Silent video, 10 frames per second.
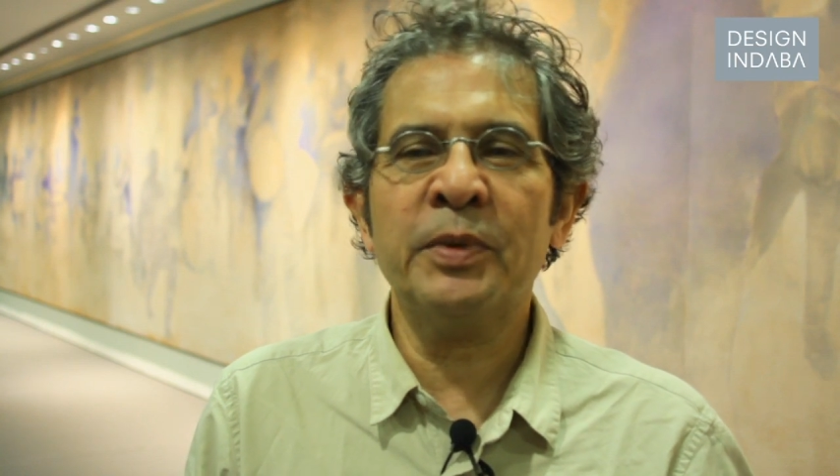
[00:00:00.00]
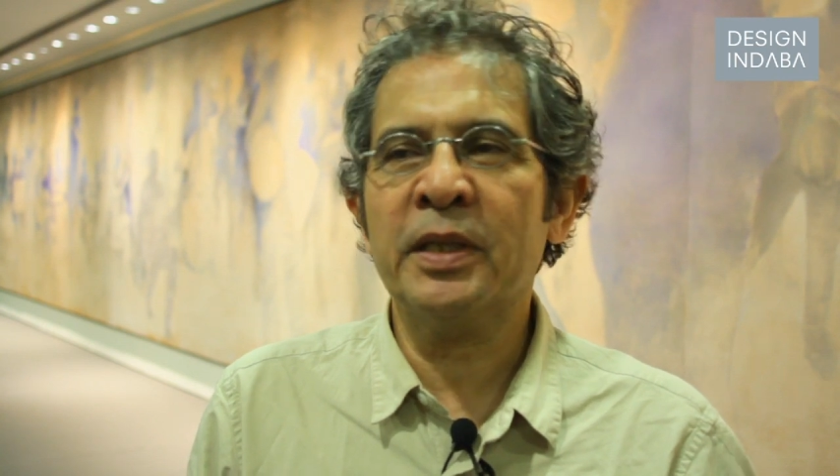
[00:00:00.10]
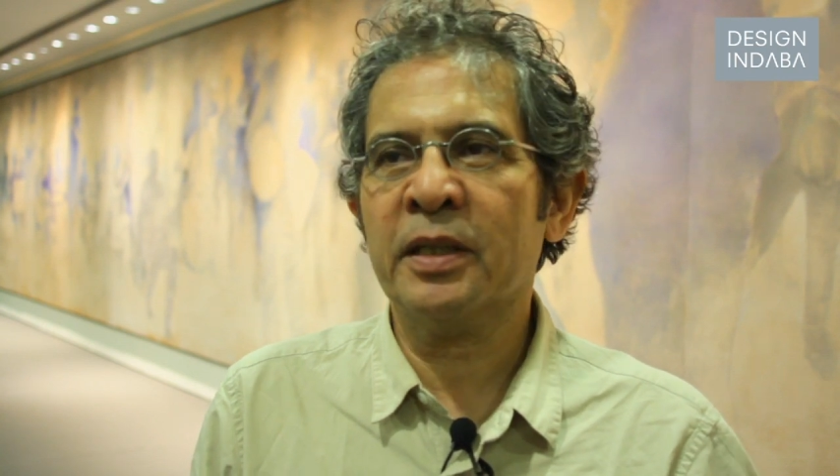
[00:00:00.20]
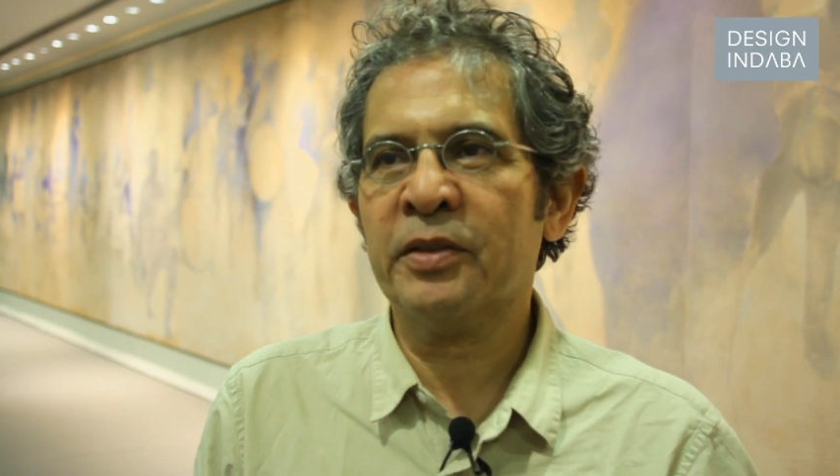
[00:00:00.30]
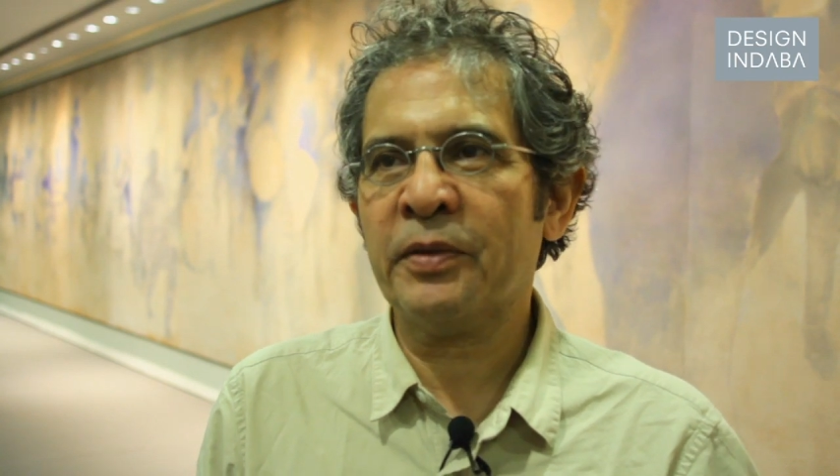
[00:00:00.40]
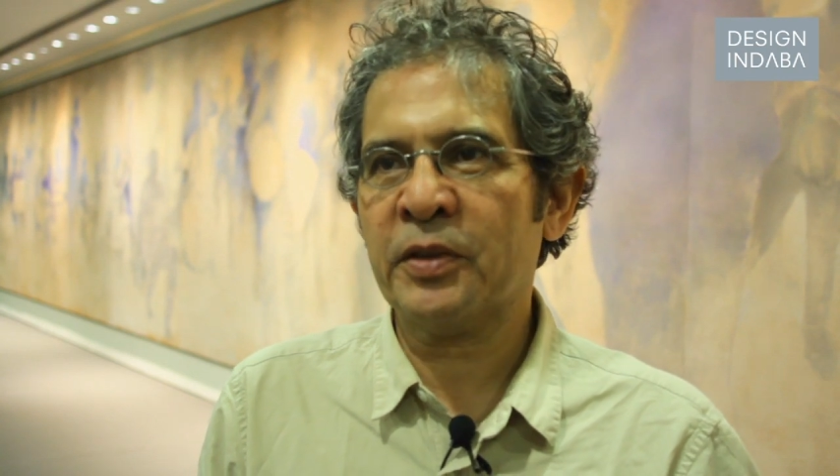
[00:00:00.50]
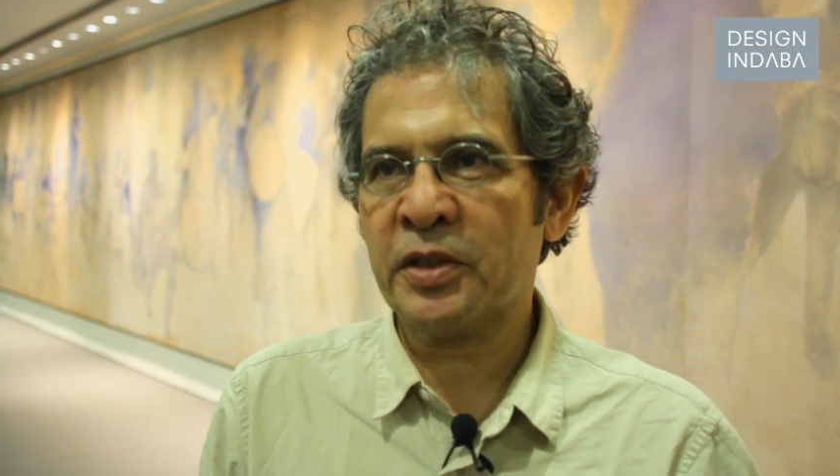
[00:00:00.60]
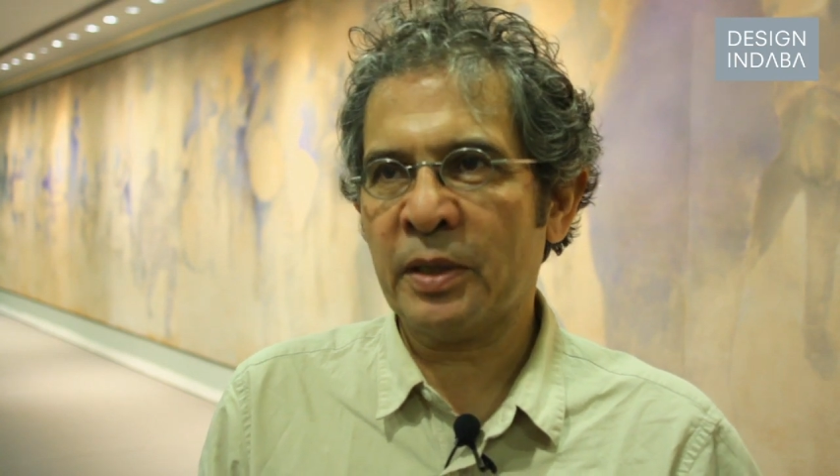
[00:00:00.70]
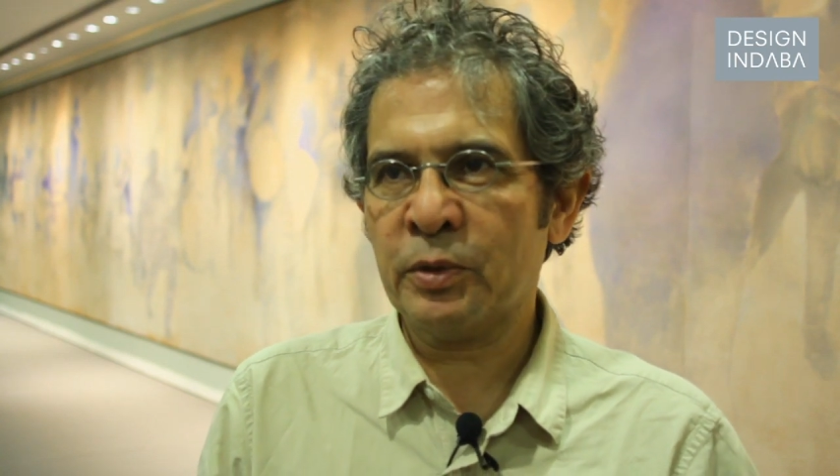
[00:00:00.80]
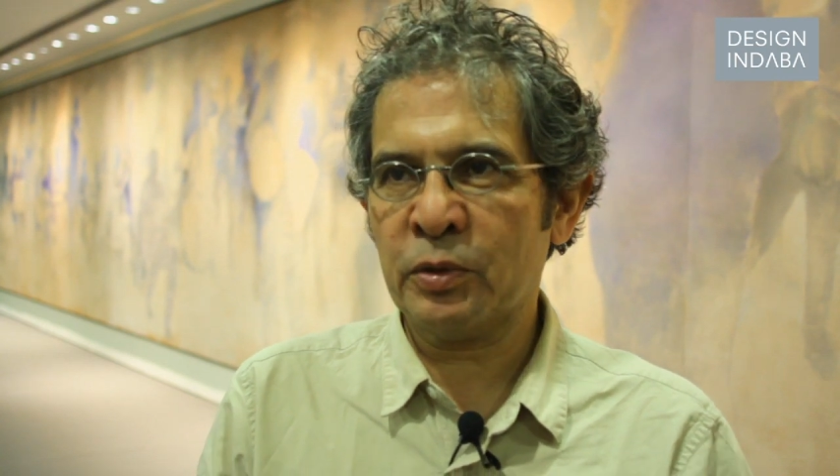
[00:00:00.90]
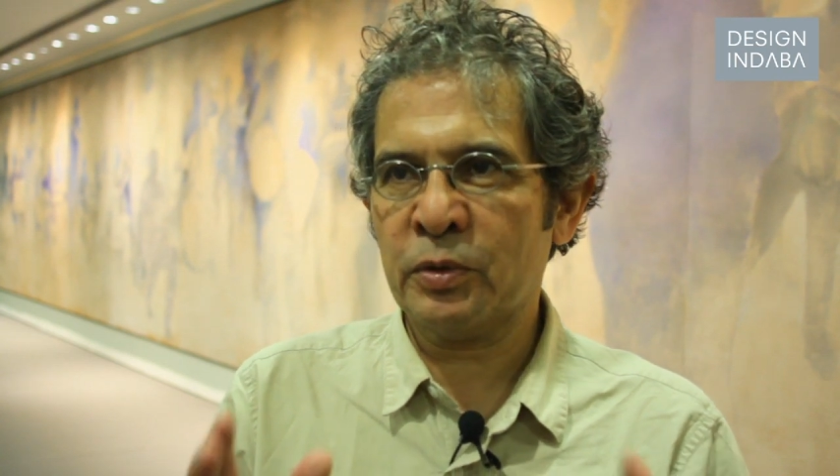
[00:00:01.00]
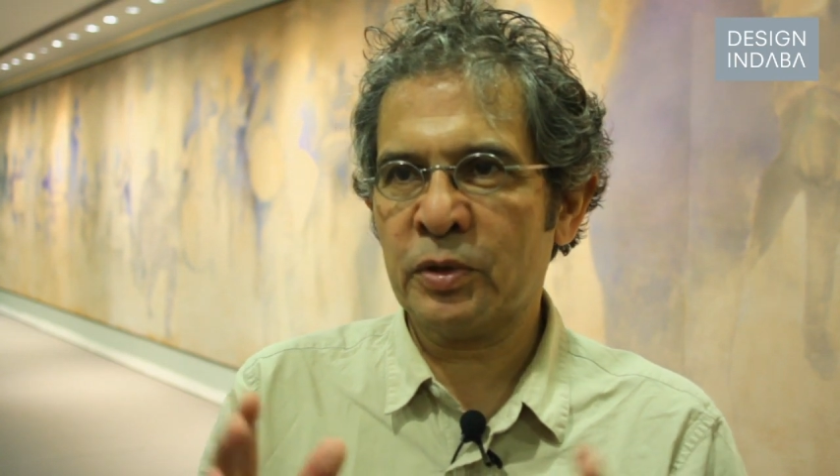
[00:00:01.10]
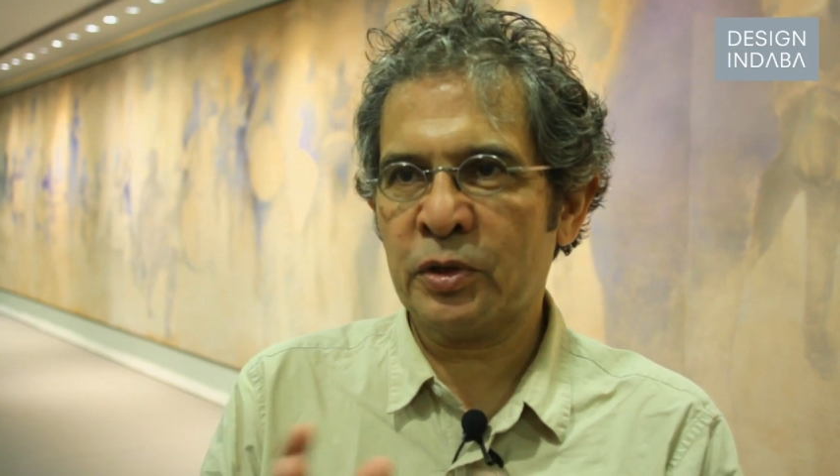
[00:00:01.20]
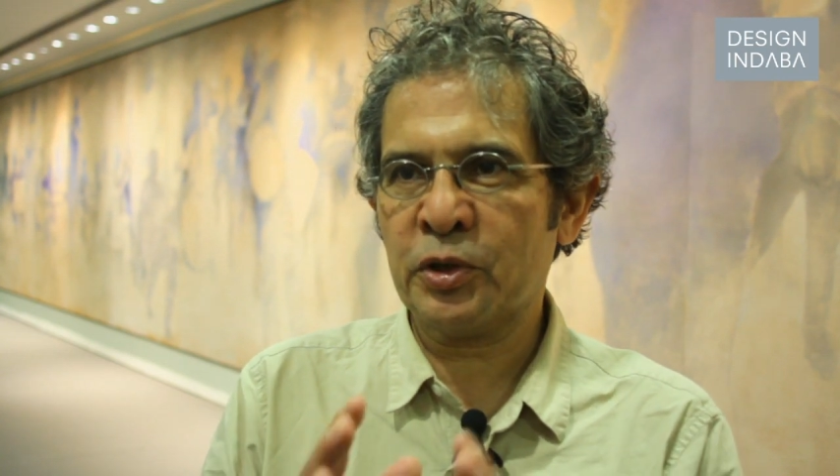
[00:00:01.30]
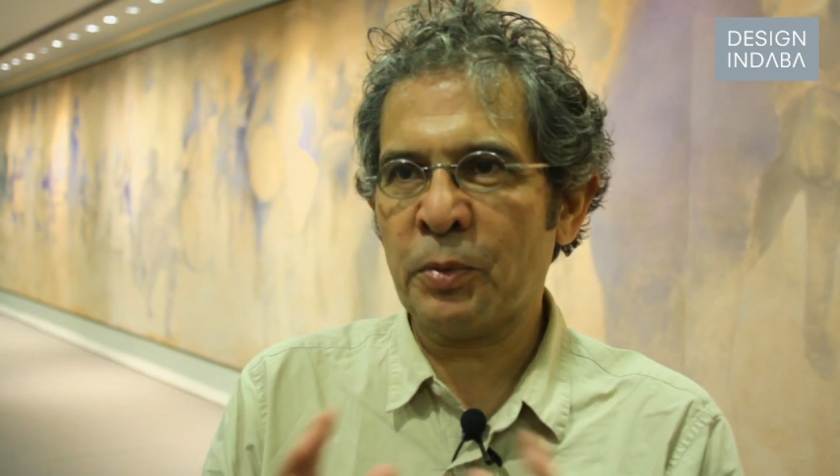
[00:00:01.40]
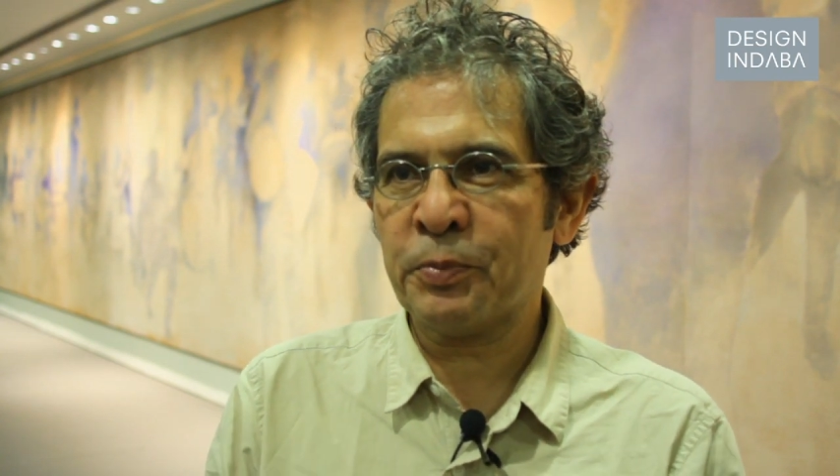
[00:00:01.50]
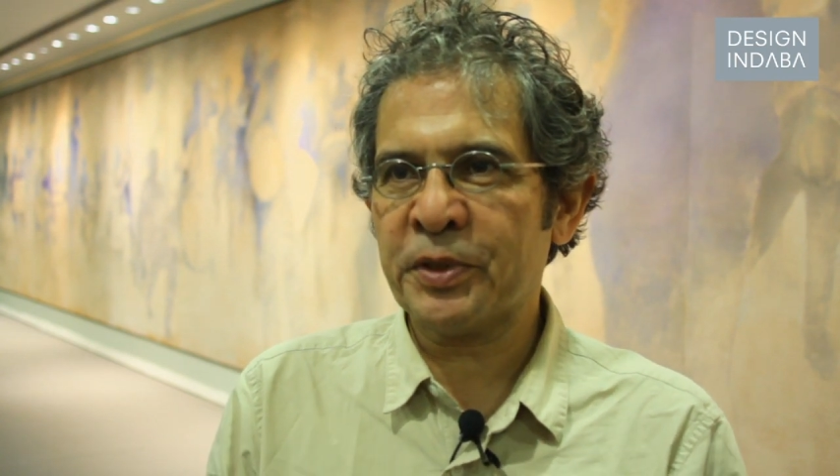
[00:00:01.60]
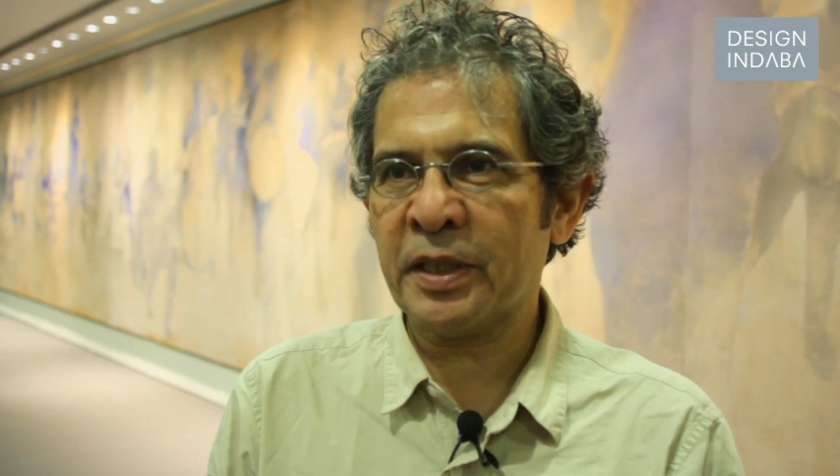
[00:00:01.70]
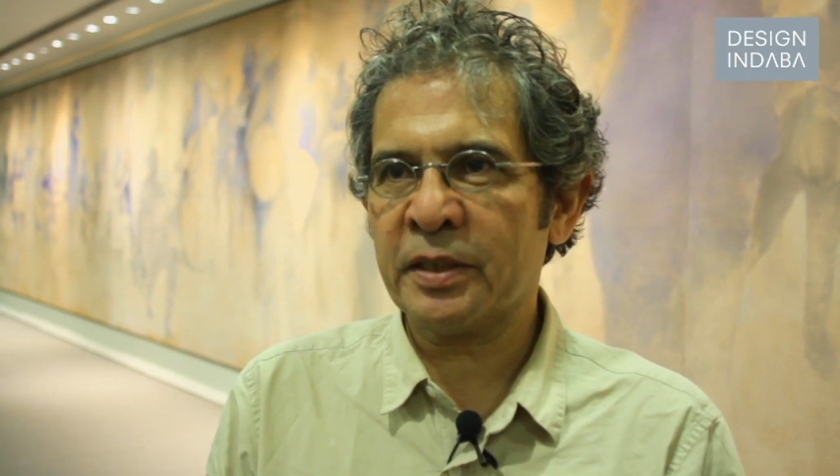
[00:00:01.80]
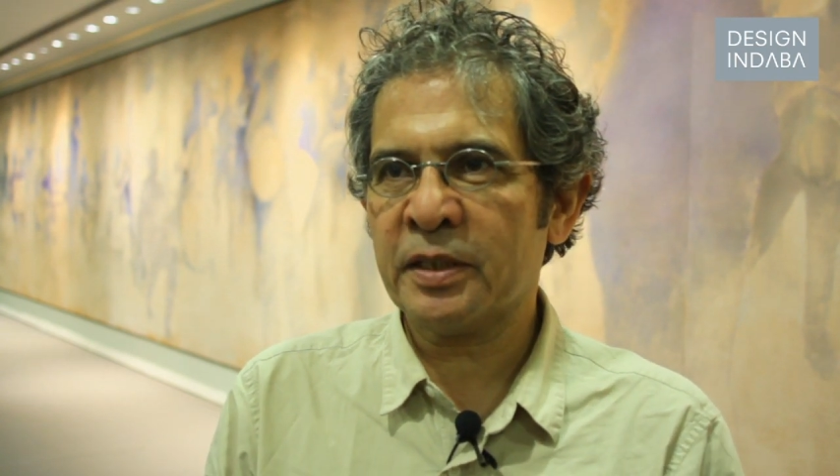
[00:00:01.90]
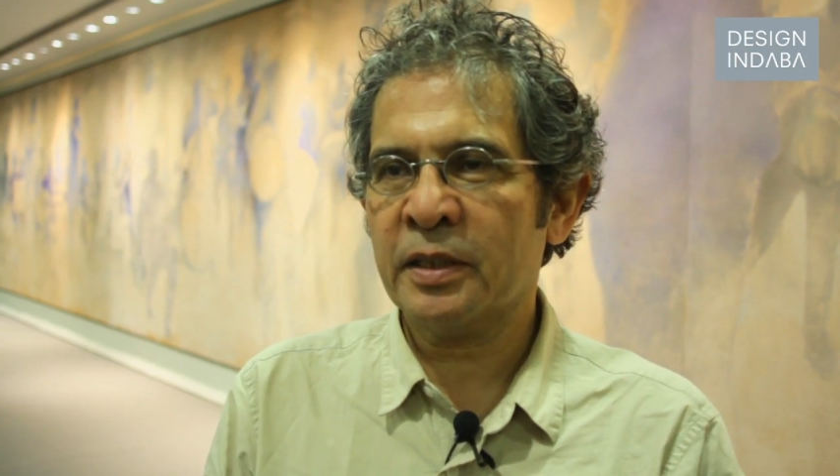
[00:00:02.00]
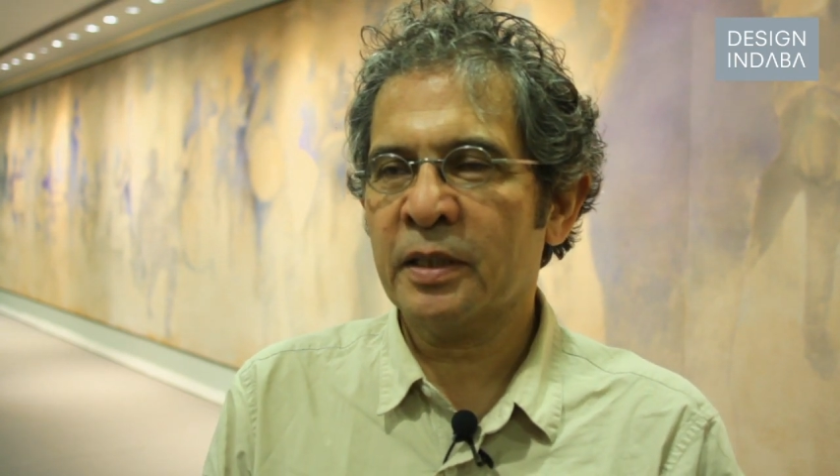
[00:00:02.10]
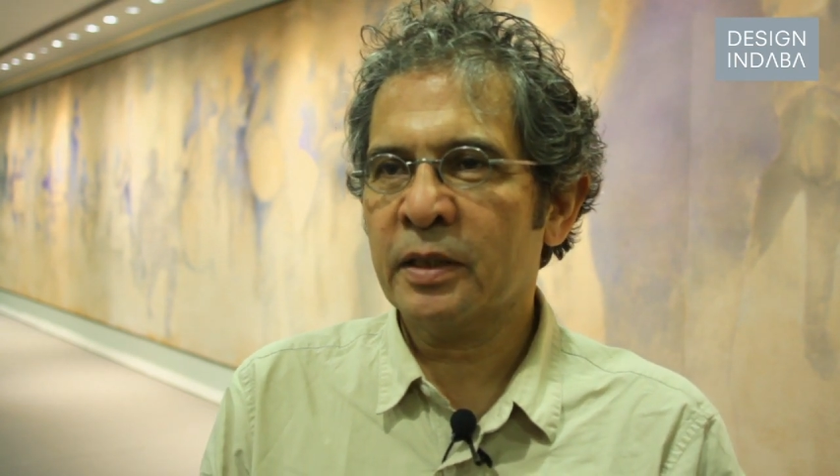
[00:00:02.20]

being a graphic designer to subtract